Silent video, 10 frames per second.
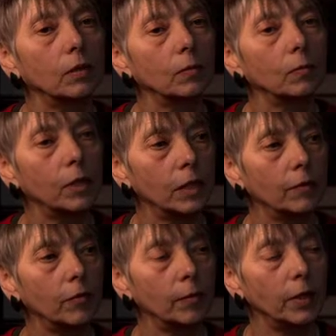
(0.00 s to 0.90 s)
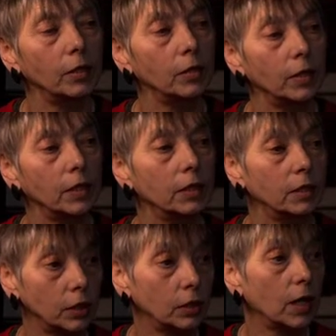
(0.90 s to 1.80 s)
work have you been doing
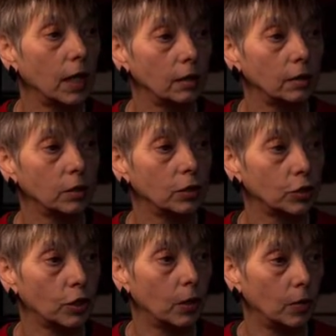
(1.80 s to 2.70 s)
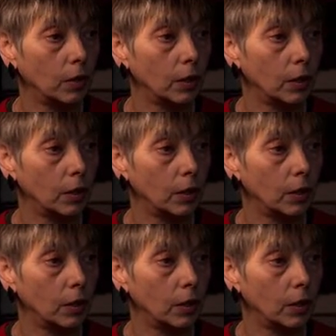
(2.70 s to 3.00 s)
since you had the stroke?